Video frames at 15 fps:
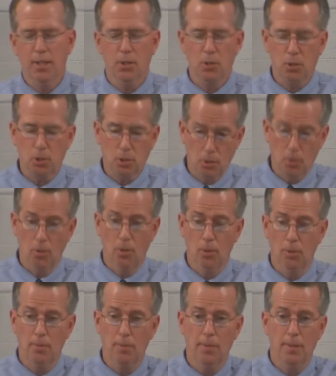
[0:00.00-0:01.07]
in your
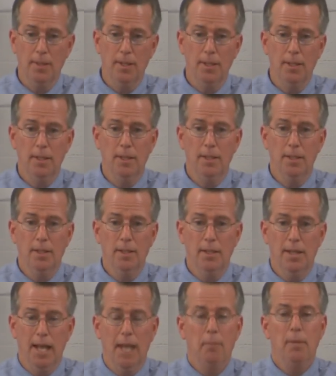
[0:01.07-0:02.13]
soul
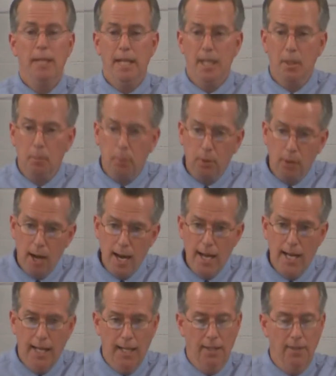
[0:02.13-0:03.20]
and begin
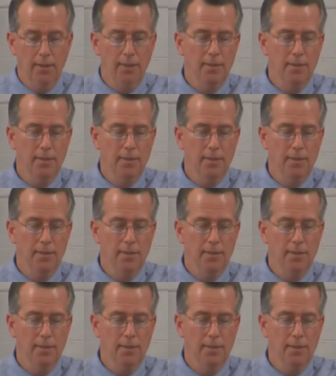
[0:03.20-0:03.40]
praying.